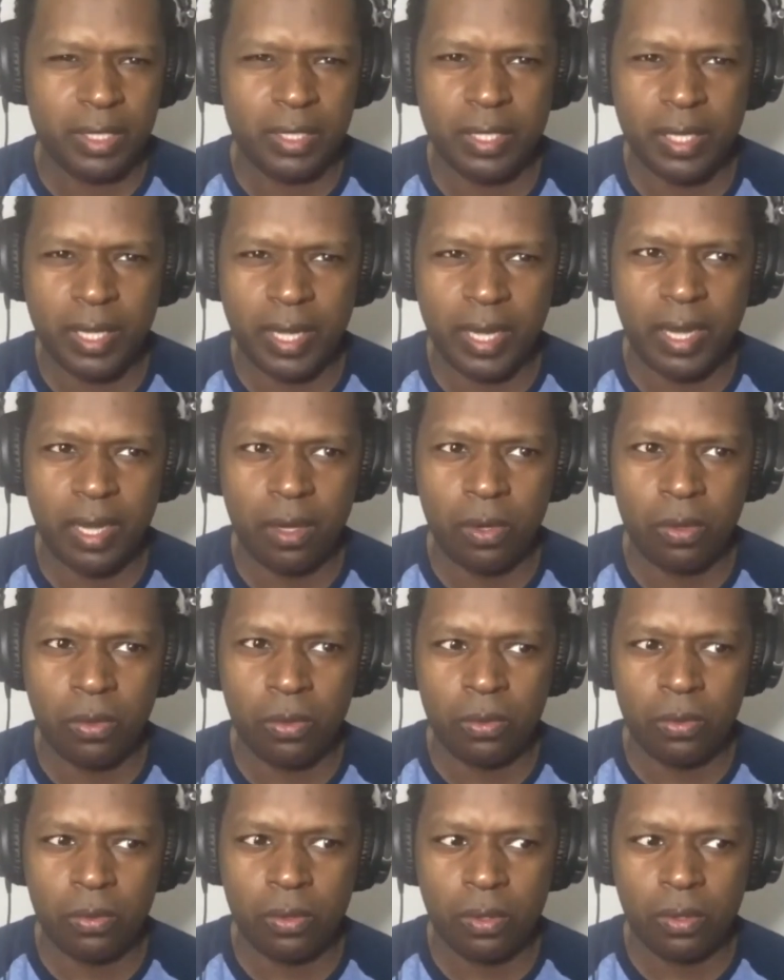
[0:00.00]

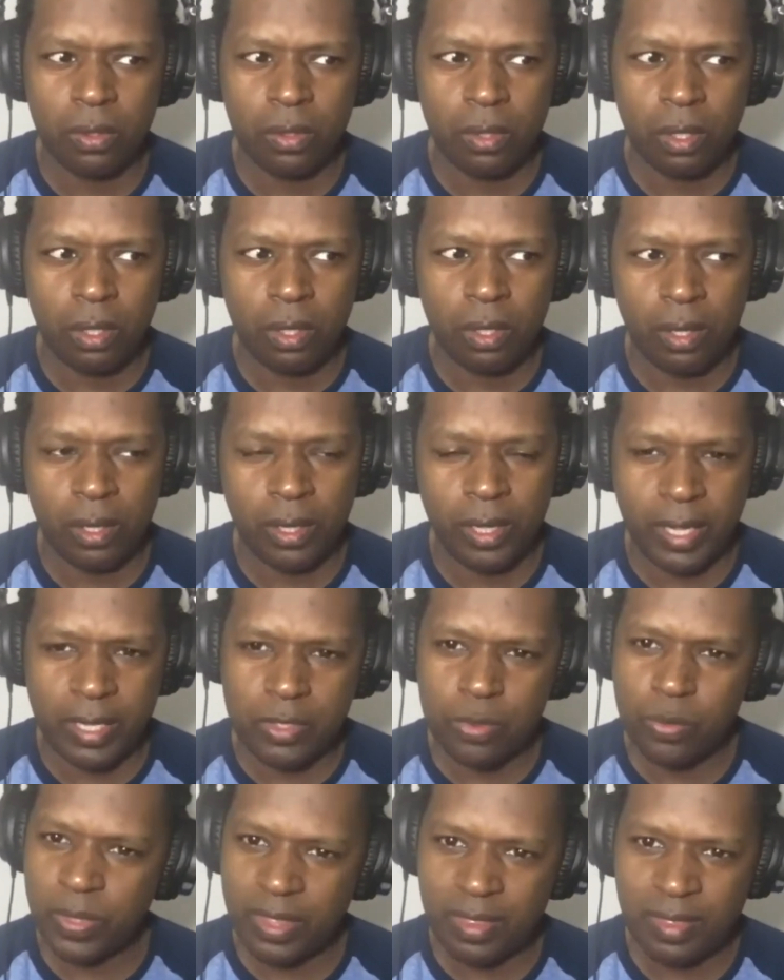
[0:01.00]
now, as
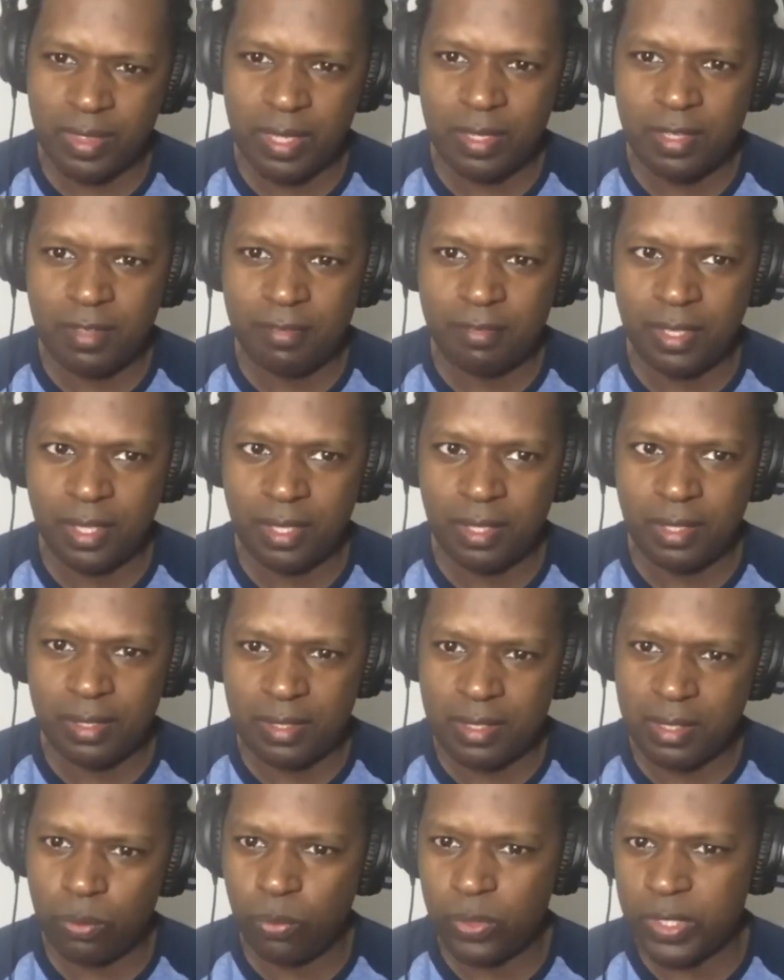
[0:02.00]
we think of it,
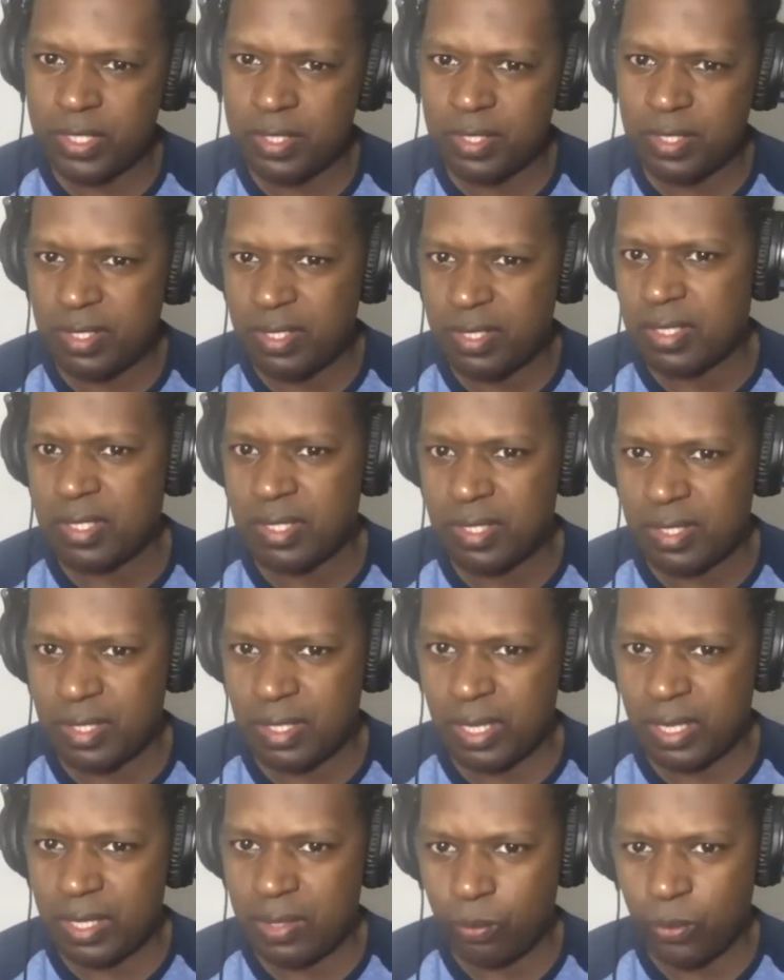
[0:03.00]
wasn't
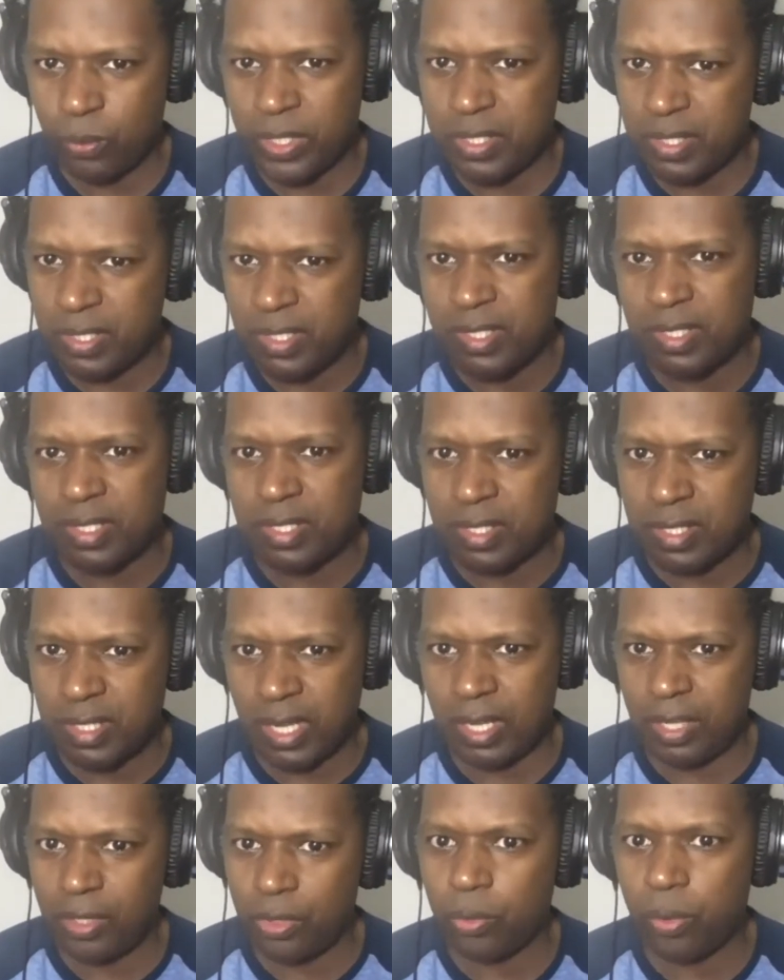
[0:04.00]

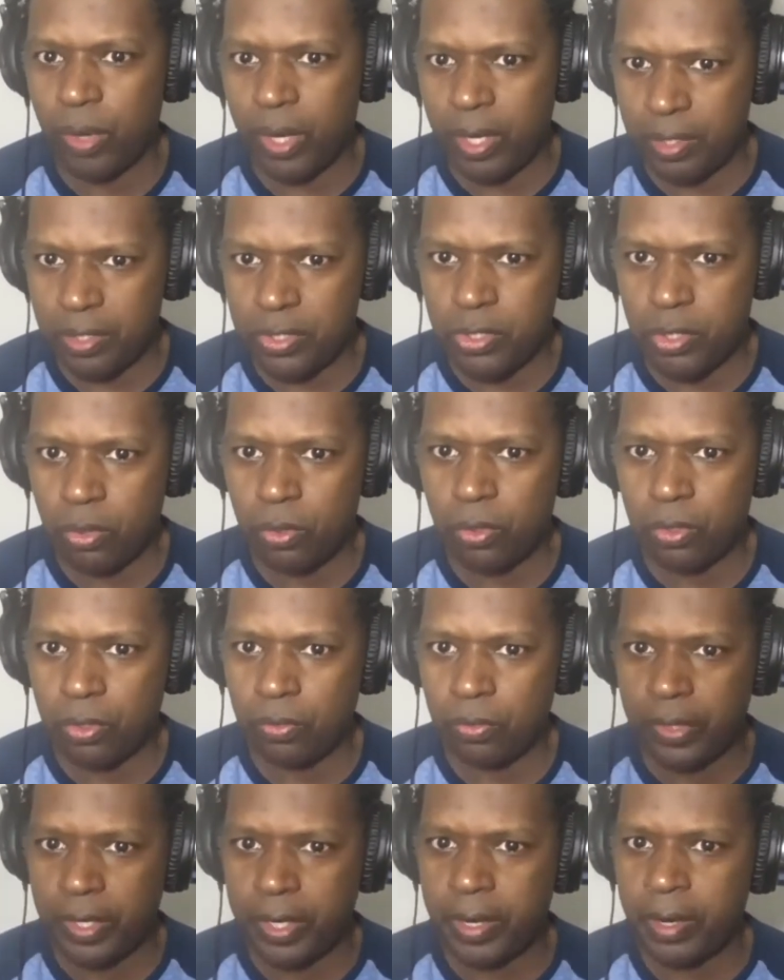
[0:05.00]
sustained throughout his whole
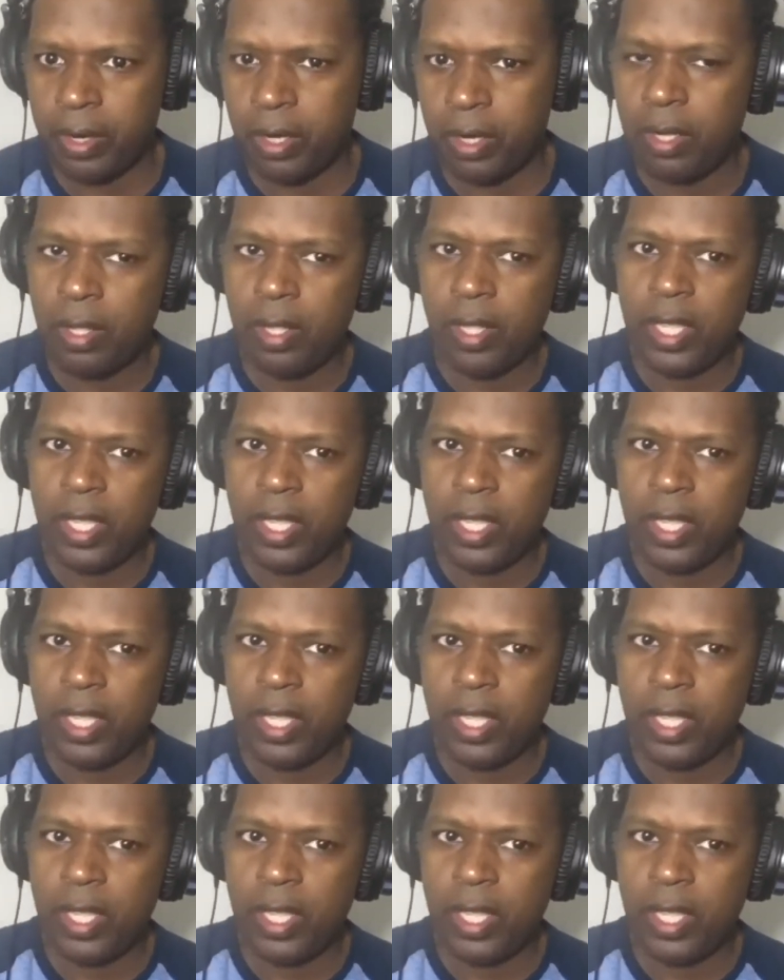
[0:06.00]
career.